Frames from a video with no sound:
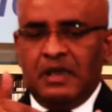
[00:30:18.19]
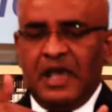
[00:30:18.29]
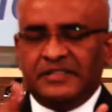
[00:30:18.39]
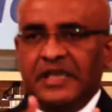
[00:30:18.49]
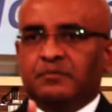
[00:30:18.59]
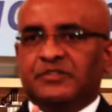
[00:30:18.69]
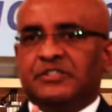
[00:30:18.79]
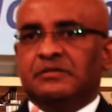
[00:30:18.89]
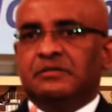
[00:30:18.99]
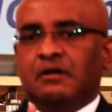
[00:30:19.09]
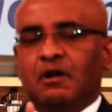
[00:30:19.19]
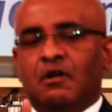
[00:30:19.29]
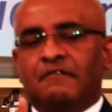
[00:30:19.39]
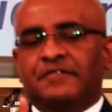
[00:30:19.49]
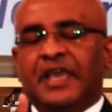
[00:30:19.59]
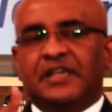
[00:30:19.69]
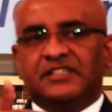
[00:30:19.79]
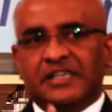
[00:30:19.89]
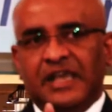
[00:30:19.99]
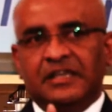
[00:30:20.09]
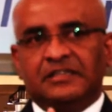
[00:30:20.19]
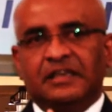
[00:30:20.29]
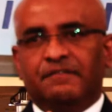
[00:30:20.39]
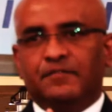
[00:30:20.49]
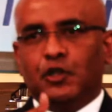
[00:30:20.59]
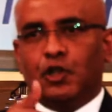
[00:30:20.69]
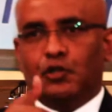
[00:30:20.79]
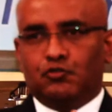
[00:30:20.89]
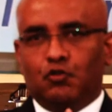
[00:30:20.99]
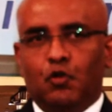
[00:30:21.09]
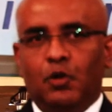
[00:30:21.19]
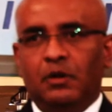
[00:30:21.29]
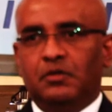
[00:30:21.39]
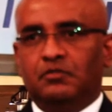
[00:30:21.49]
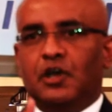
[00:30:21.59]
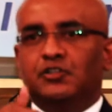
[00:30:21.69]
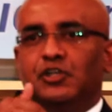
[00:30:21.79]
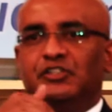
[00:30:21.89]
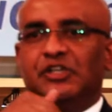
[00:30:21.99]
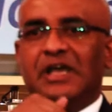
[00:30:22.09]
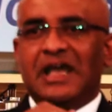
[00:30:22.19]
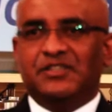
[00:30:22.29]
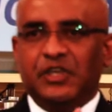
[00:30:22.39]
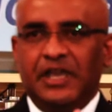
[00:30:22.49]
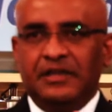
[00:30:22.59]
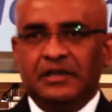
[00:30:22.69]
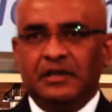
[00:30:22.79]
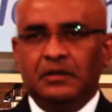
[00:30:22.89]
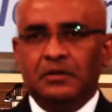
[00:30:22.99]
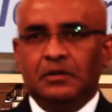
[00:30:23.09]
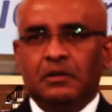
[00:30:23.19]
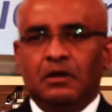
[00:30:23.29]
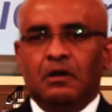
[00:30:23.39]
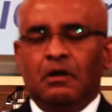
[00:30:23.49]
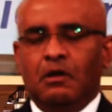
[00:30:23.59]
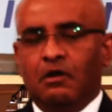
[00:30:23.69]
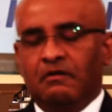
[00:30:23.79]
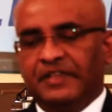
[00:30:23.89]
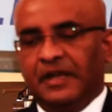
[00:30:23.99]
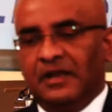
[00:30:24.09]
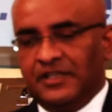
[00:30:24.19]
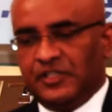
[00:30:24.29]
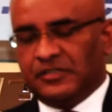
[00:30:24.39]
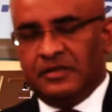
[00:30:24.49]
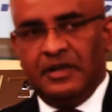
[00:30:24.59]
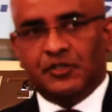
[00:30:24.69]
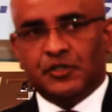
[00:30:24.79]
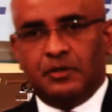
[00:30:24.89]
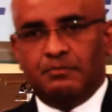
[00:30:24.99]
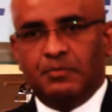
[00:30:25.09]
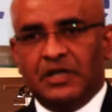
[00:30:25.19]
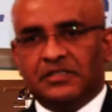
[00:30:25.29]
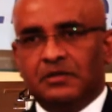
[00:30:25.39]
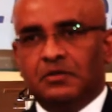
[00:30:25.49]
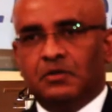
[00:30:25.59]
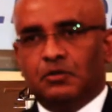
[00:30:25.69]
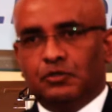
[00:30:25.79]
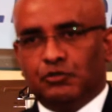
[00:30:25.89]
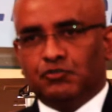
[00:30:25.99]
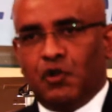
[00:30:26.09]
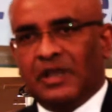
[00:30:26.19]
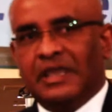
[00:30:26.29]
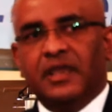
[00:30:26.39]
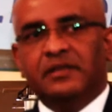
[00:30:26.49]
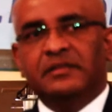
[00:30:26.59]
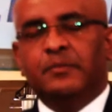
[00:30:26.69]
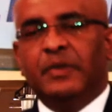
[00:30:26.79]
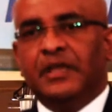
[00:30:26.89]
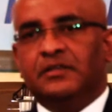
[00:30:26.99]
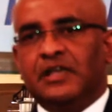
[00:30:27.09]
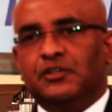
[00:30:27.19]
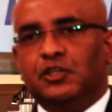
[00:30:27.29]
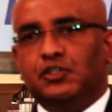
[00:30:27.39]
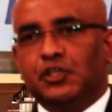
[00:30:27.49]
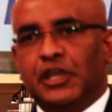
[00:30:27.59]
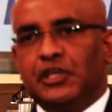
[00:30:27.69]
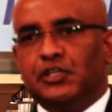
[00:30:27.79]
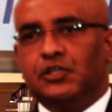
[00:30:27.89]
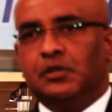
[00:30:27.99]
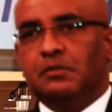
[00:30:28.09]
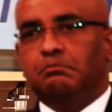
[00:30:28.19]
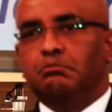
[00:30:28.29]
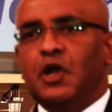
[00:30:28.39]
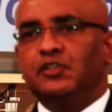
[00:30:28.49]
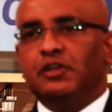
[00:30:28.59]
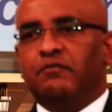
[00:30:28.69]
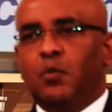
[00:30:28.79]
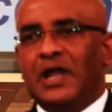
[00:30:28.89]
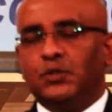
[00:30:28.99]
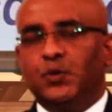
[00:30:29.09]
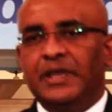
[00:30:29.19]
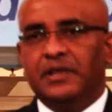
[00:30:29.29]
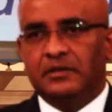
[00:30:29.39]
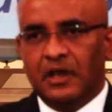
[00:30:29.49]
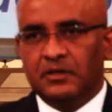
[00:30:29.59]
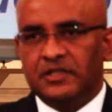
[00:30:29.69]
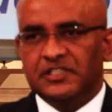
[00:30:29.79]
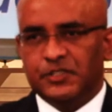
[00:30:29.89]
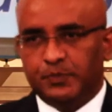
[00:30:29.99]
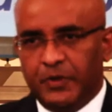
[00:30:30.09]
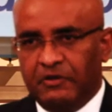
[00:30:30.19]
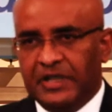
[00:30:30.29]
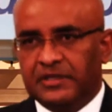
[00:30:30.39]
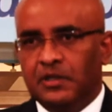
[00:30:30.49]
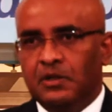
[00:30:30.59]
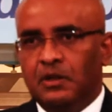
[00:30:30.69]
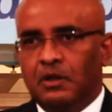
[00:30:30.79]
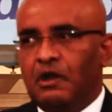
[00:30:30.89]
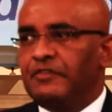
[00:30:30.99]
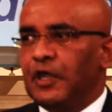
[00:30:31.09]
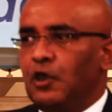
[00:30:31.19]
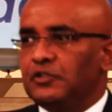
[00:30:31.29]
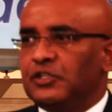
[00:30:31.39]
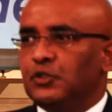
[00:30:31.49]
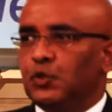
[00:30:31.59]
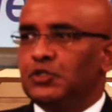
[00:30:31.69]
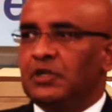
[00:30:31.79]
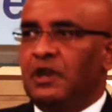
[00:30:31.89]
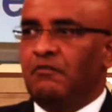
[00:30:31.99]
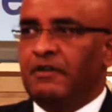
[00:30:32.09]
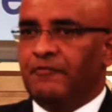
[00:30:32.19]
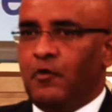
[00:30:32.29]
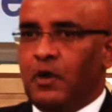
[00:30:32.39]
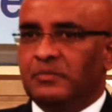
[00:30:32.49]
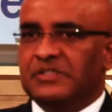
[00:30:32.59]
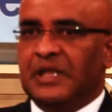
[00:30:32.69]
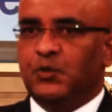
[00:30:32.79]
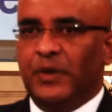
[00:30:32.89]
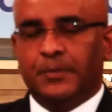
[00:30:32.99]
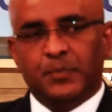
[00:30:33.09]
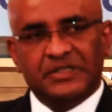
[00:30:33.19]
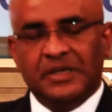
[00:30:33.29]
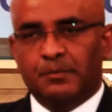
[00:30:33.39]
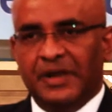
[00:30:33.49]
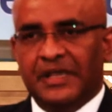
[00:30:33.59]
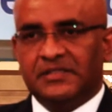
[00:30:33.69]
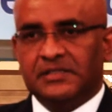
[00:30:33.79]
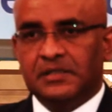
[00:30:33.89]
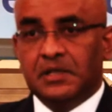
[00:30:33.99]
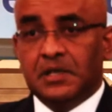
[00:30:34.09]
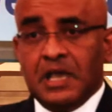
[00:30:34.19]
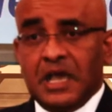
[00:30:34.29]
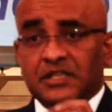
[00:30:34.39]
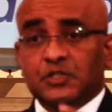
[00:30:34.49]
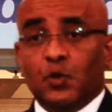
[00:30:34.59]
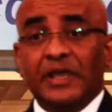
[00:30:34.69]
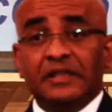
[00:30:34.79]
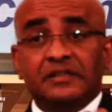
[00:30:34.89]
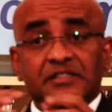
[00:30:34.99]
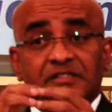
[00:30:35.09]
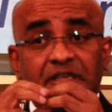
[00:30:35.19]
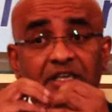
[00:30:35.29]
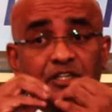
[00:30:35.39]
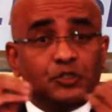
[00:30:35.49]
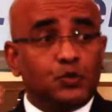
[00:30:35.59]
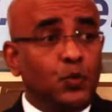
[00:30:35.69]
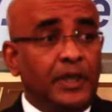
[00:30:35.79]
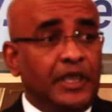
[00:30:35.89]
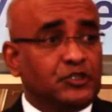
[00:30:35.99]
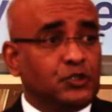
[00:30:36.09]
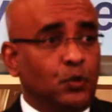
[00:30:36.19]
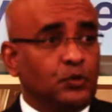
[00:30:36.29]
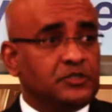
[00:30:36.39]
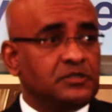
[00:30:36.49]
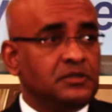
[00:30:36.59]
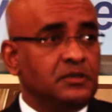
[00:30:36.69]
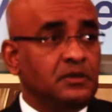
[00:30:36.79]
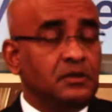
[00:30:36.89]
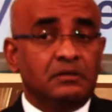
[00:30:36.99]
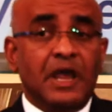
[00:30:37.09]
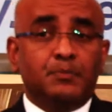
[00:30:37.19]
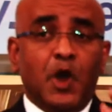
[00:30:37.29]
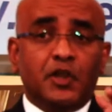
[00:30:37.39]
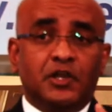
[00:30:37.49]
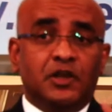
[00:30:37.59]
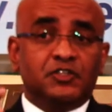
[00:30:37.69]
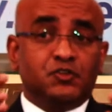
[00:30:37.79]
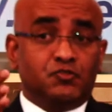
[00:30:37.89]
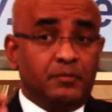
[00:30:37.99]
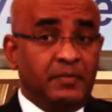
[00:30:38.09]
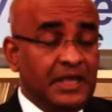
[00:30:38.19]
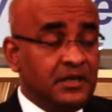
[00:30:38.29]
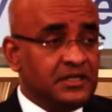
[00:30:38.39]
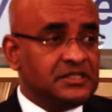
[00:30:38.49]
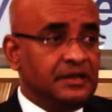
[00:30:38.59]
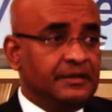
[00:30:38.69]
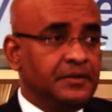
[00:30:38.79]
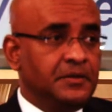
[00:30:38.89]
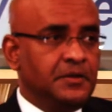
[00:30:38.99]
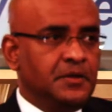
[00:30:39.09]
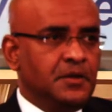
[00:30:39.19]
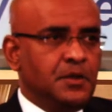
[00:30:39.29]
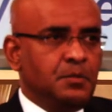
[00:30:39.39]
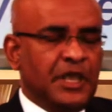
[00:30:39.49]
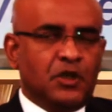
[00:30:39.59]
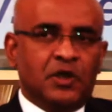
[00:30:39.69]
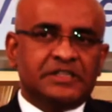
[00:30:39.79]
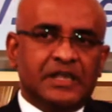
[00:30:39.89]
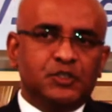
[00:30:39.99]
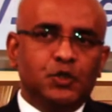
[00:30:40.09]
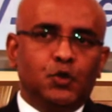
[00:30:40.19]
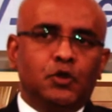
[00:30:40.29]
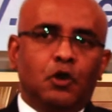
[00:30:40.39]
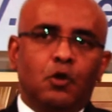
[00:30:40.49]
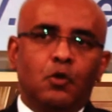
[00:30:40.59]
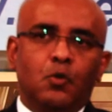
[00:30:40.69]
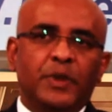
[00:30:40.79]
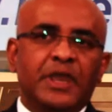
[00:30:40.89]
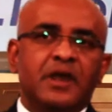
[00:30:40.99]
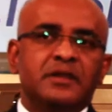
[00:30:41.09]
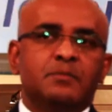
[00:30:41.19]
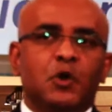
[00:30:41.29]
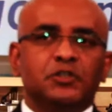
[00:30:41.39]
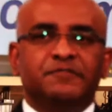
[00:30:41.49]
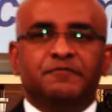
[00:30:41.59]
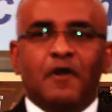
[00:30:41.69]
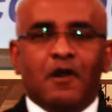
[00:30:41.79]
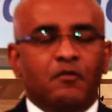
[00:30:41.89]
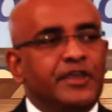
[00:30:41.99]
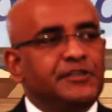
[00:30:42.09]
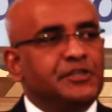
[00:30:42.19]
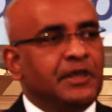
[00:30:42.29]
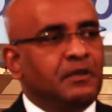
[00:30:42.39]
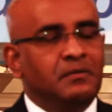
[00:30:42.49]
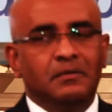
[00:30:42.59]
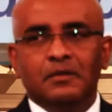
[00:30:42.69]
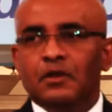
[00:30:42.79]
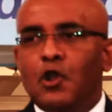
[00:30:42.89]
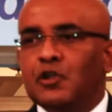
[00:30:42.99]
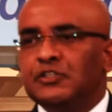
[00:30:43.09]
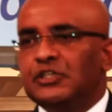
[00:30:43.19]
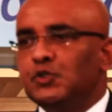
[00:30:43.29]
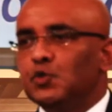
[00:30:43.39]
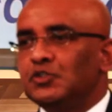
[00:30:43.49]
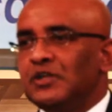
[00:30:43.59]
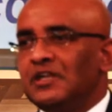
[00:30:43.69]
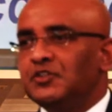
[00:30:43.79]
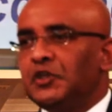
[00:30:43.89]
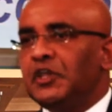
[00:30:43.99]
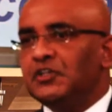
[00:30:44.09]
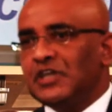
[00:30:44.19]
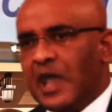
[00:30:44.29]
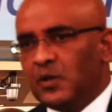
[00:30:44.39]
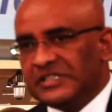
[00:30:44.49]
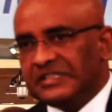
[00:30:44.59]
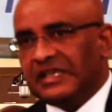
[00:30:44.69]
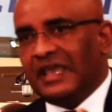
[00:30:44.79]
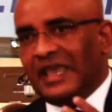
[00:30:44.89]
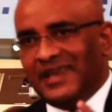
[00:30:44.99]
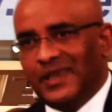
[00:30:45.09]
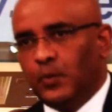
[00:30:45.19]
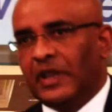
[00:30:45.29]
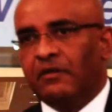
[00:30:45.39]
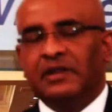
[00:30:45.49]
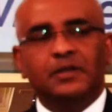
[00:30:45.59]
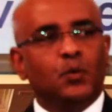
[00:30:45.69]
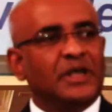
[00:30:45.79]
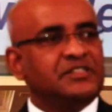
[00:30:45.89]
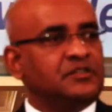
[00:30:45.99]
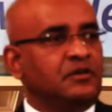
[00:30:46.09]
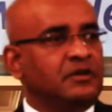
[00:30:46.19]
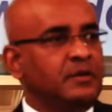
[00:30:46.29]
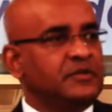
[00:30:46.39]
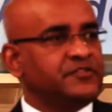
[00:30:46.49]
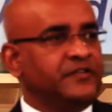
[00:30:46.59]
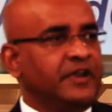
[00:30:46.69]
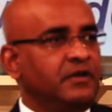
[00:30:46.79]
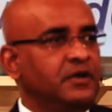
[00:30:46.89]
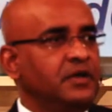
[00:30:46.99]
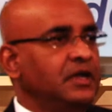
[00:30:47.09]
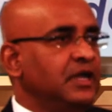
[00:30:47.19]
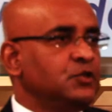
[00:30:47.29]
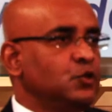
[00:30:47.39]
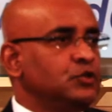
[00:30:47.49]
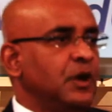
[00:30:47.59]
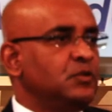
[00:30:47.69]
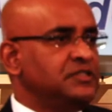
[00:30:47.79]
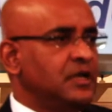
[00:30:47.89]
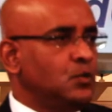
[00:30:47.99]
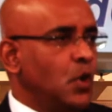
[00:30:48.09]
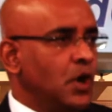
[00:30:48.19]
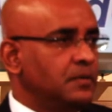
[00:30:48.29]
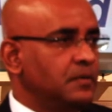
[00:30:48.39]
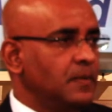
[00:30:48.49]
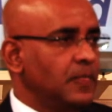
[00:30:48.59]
attempts of the executive to control not just the agenda of the legislature, but to truncate debate and to change much of what we had done, the spirit of the constitutional reforms that we had put in place. And so it is these two issues that bother us tremendously because as you know, we had the most far-reaching constitutional change, I would say anywhere in the Western Hemisphere in 2001.